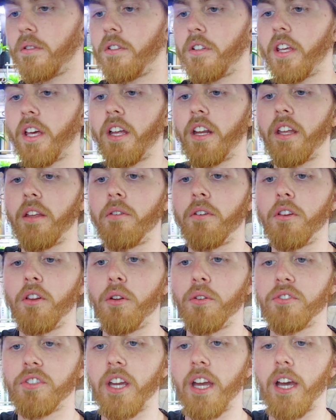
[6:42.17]
kind of give it a
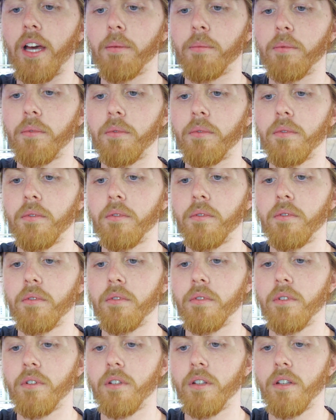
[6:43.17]
little tap.
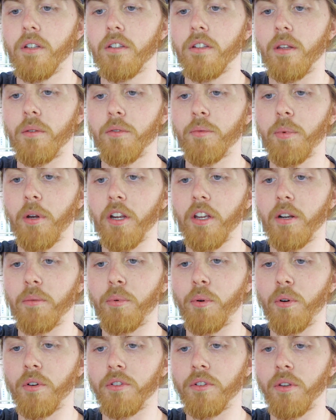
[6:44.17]
So I'm just probably gonna
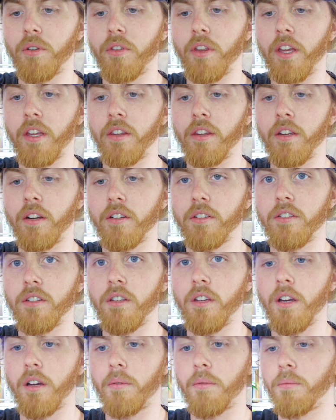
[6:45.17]
pour this whole thing in there, see
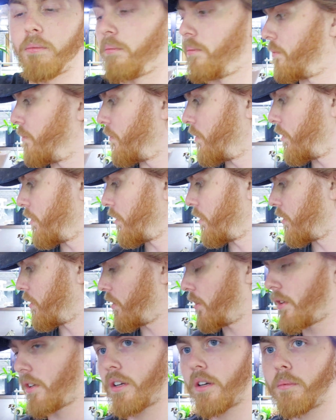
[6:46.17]
how
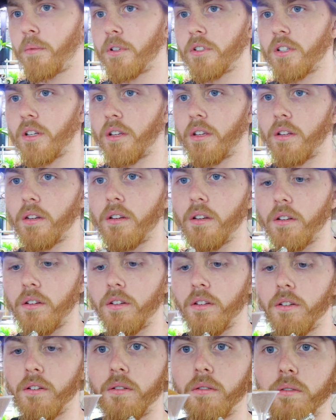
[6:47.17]
much I can
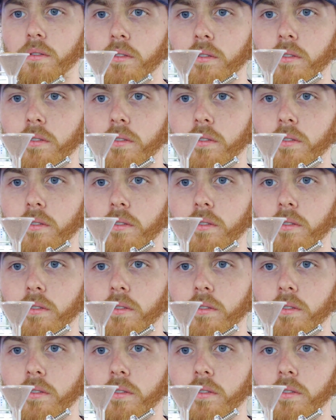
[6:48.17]
do.